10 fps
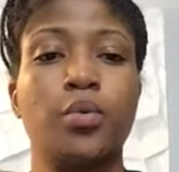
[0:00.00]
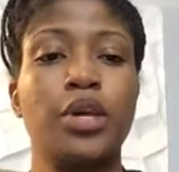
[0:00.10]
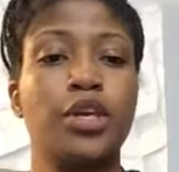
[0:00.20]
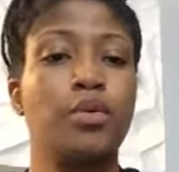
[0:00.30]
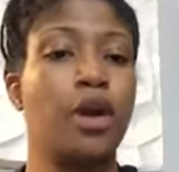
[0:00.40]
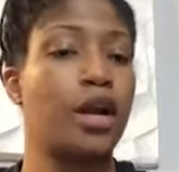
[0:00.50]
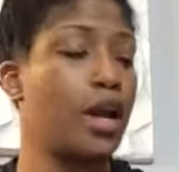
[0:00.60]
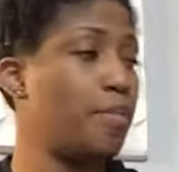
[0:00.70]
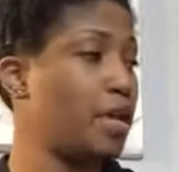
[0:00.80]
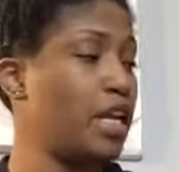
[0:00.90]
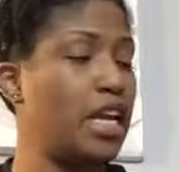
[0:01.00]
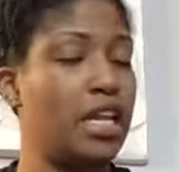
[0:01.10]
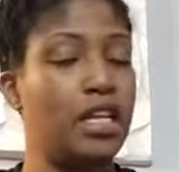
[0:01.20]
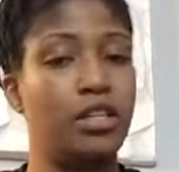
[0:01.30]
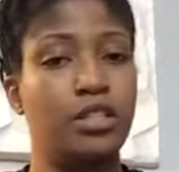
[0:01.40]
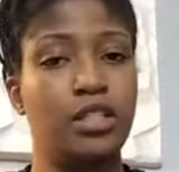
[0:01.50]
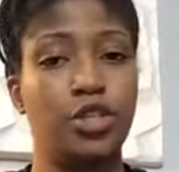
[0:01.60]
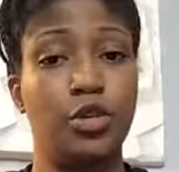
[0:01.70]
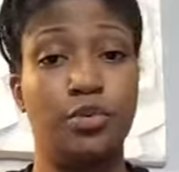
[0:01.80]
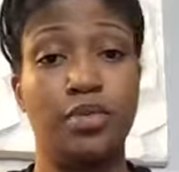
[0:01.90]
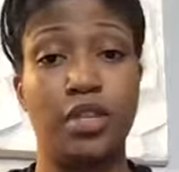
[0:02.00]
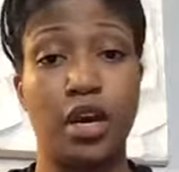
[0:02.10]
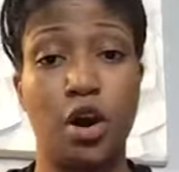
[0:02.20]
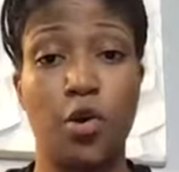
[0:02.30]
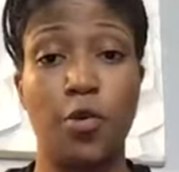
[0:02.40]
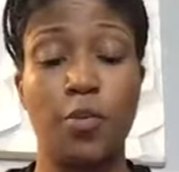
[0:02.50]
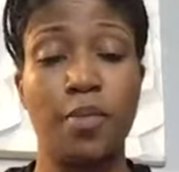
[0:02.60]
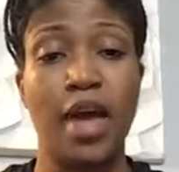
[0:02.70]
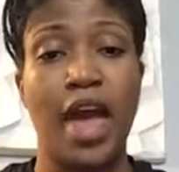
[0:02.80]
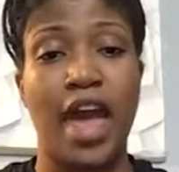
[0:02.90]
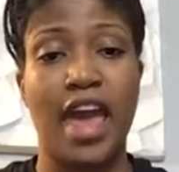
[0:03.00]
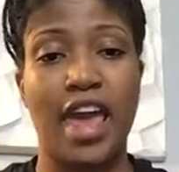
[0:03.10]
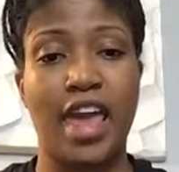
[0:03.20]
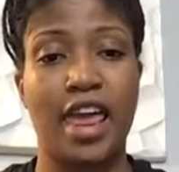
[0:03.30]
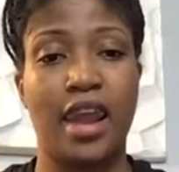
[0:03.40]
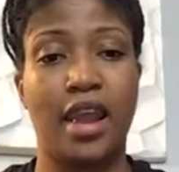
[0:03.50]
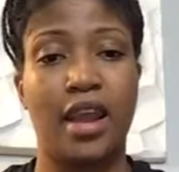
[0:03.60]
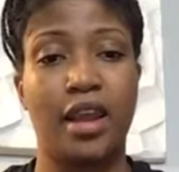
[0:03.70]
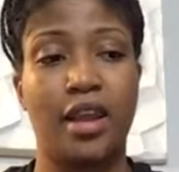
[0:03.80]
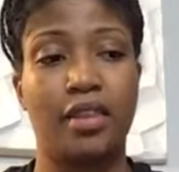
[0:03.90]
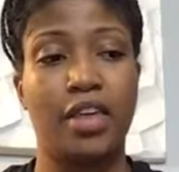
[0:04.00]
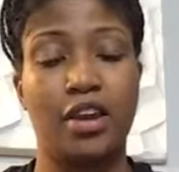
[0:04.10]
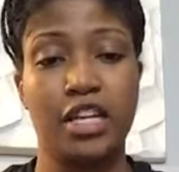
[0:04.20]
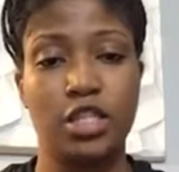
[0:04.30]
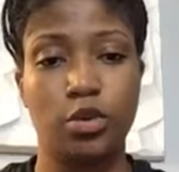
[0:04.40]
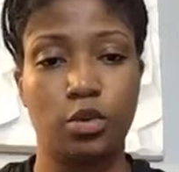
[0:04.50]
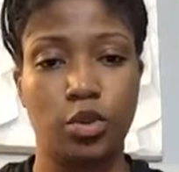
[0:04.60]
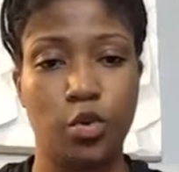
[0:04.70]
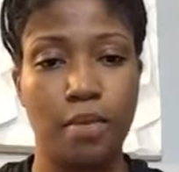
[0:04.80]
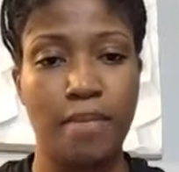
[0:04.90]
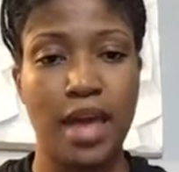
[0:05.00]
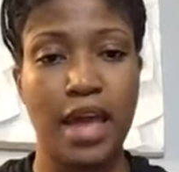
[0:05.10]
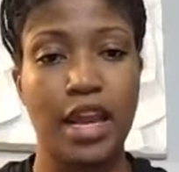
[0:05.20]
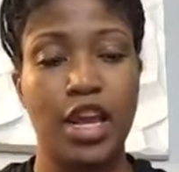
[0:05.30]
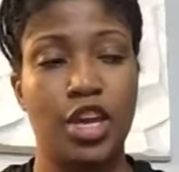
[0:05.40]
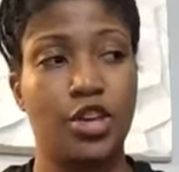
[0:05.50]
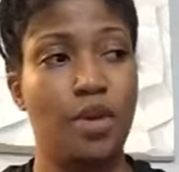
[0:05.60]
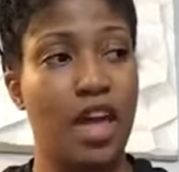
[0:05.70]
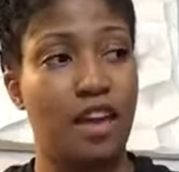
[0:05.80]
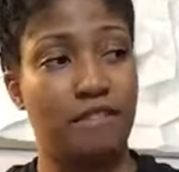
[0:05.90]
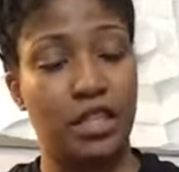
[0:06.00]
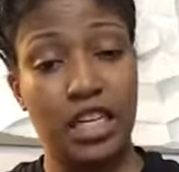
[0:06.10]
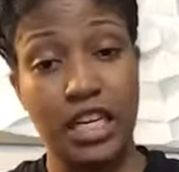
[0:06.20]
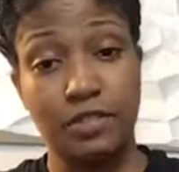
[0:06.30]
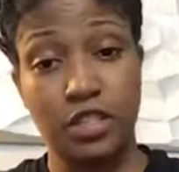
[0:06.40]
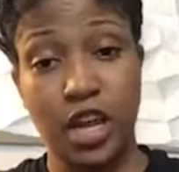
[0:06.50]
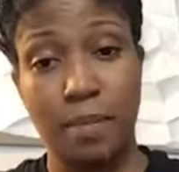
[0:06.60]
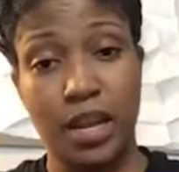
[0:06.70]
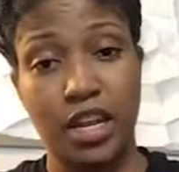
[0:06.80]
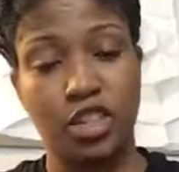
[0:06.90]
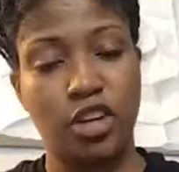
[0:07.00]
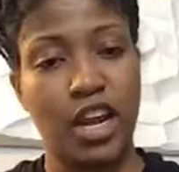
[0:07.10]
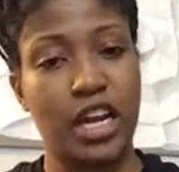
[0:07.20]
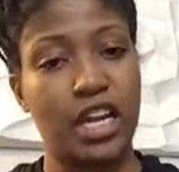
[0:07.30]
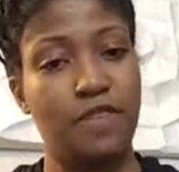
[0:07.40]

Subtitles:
you are coming into the home and there is no doormat, you have leaves coming in and tracking in.